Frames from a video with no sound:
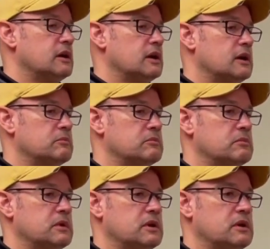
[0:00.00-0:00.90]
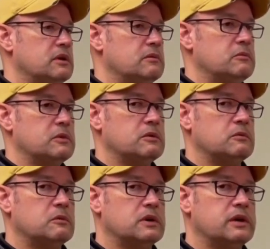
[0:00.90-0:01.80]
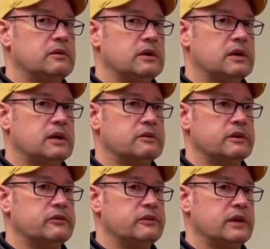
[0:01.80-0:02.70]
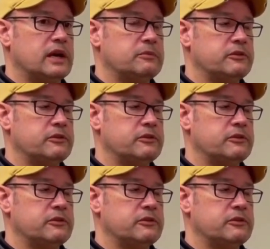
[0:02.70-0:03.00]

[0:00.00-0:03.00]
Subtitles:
Well, 100 is the top.